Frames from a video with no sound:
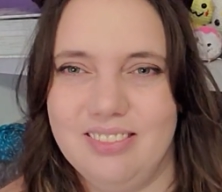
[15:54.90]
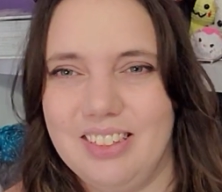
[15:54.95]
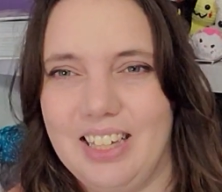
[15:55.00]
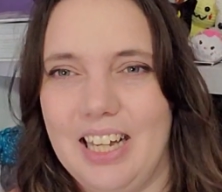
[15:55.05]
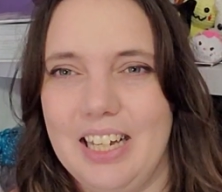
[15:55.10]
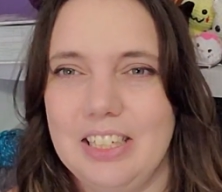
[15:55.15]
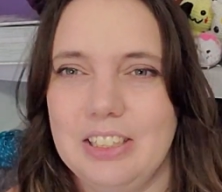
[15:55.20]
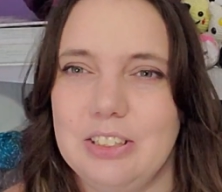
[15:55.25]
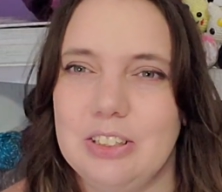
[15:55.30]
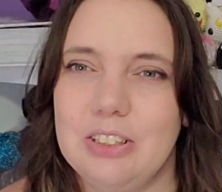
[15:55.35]

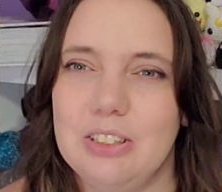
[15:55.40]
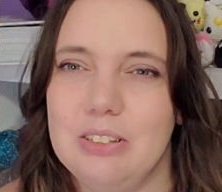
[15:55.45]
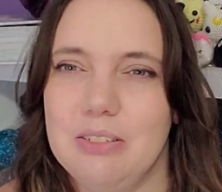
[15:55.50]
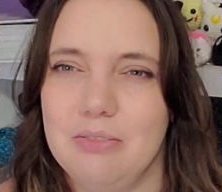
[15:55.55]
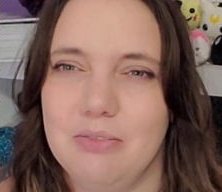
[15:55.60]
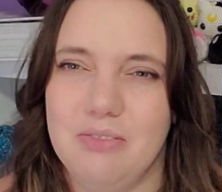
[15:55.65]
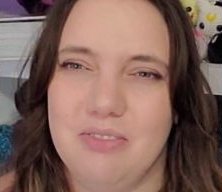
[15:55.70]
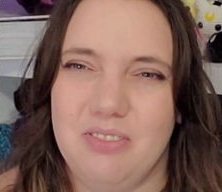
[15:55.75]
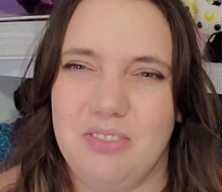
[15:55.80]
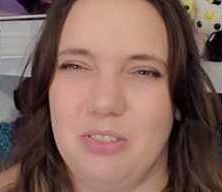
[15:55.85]
like
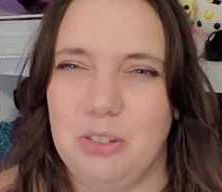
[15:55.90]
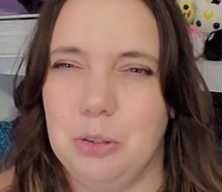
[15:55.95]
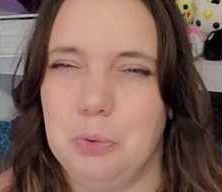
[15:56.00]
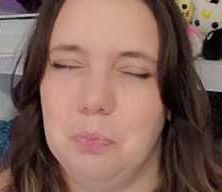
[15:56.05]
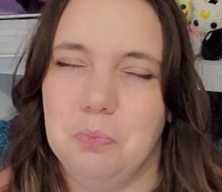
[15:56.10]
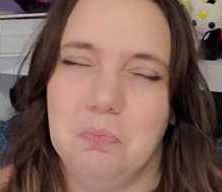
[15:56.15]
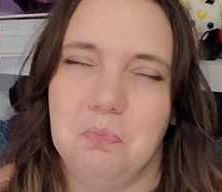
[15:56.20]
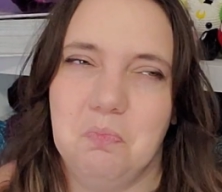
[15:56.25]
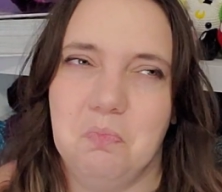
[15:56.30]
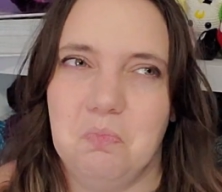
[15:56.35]

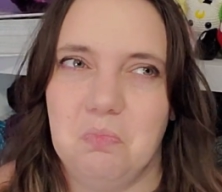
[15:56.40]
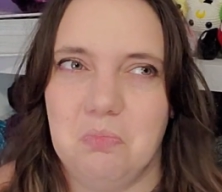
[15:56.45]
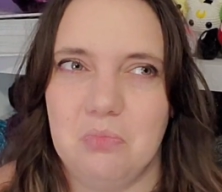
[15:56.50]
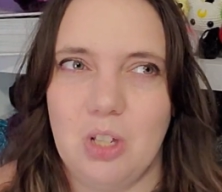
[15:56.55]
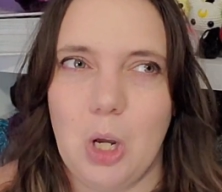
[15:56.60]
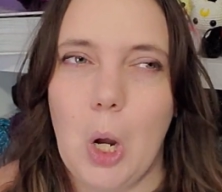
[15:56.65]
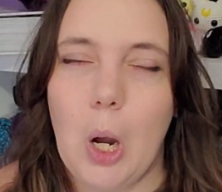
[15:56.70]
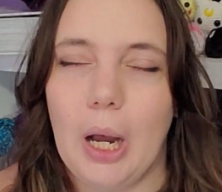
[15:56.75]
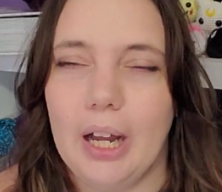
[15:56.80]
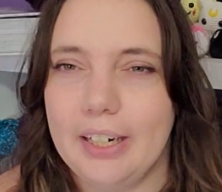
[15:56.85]

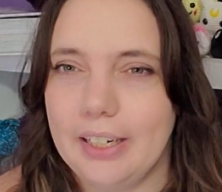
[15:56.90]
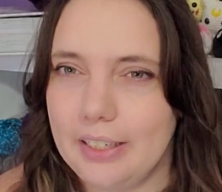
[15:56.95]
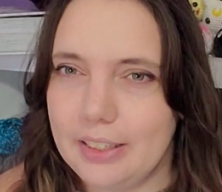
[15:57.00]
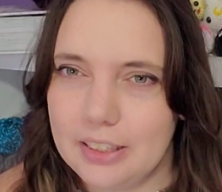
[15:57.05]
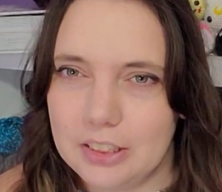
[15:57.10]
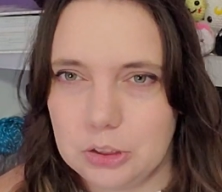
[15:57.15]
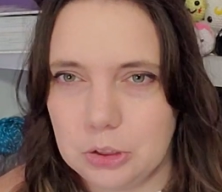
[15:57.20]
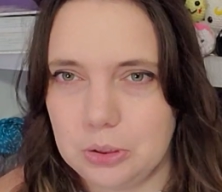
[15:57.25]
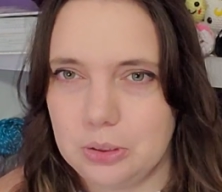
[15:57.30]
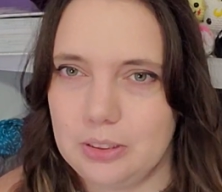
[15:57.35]
haunted
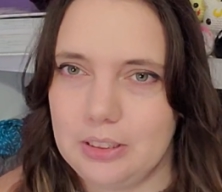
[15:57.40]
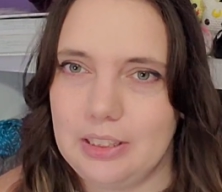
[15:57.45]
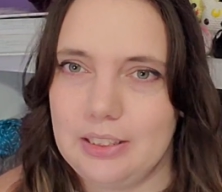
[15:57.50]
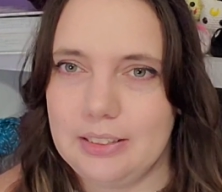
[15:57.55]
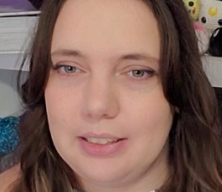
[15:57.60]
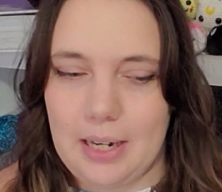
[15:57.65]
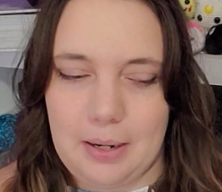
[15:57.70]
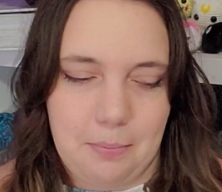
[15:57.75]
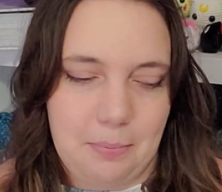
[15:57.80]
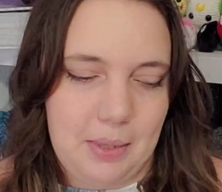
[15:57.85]
history
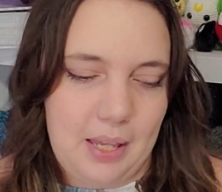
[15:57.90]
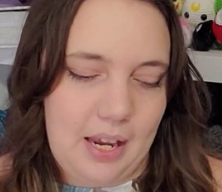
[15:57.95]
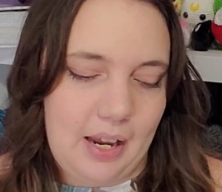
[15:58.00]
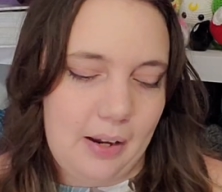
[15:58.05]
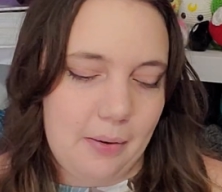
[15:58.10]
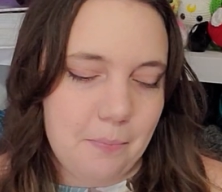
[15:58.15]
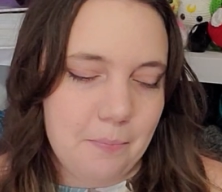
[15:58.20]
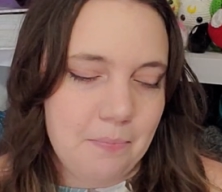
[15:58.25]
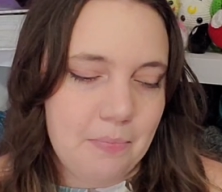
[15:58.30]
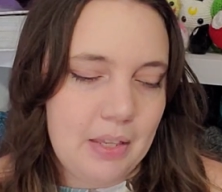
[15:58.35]
type
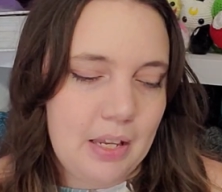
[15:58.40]
thing.